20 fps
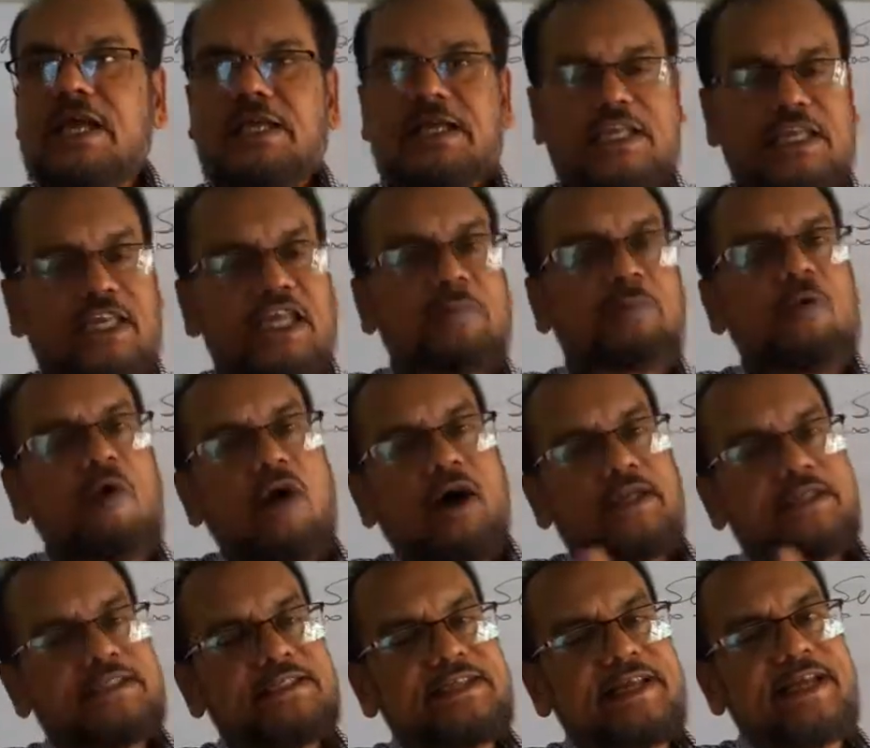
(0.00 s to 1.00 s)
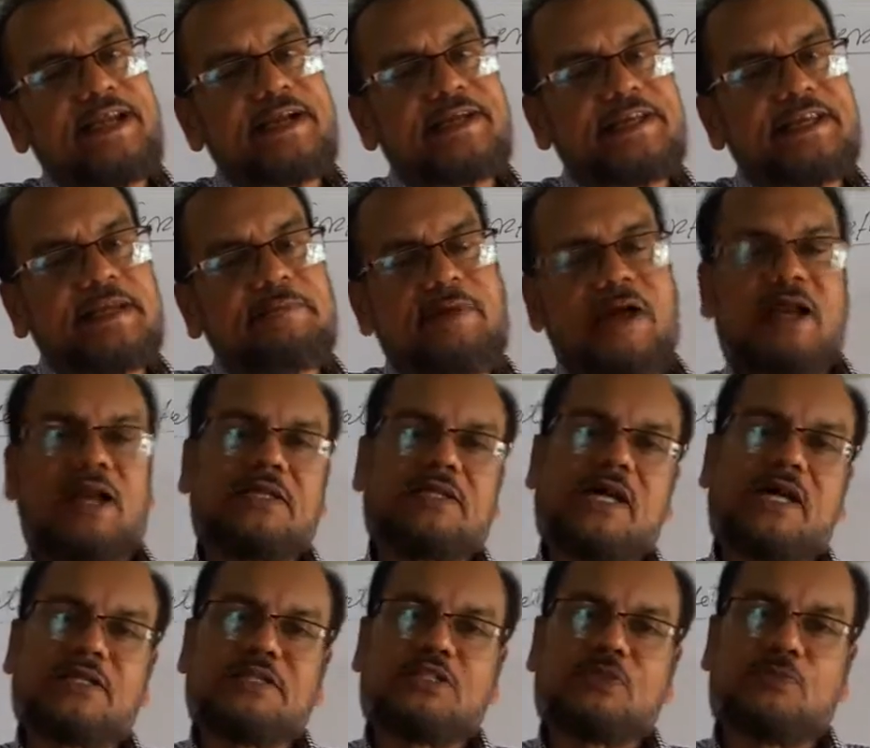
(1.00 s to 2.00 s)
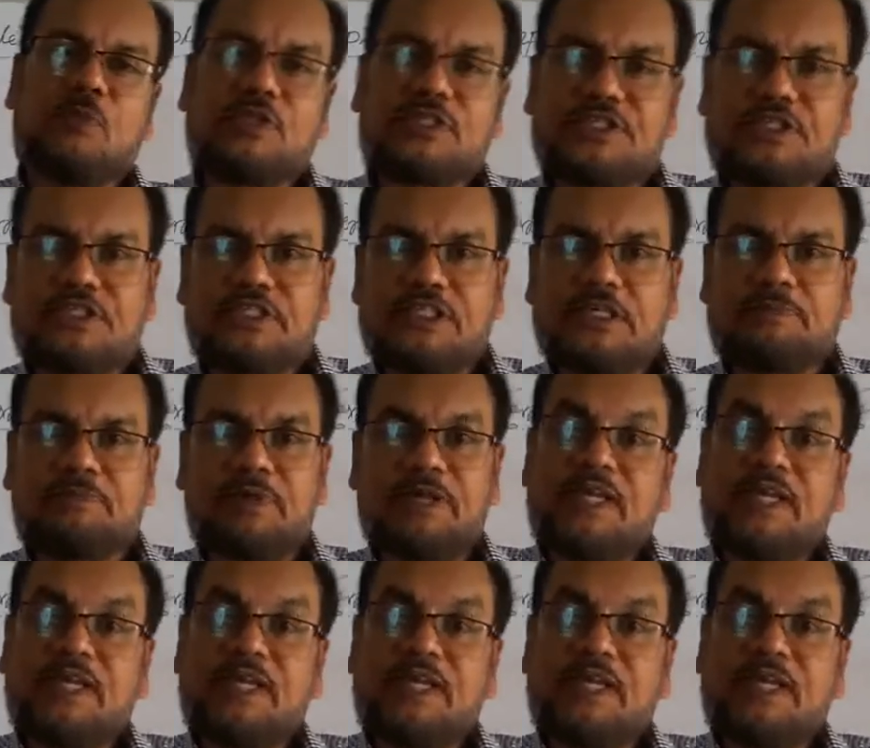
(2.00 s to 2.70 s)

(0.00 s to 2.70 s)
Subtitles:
If one is negative, another is positive.